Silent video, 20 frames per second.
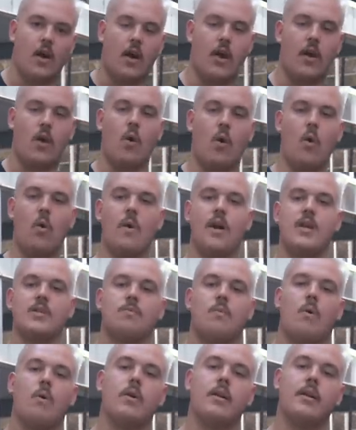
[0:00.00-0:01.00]
I
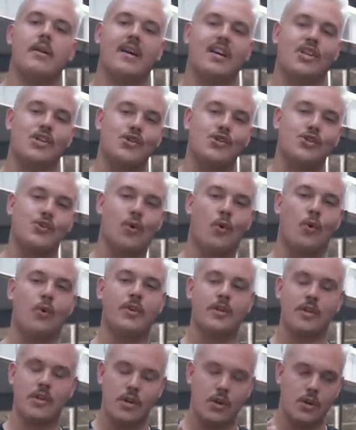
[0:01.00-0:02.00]
always wanted a short,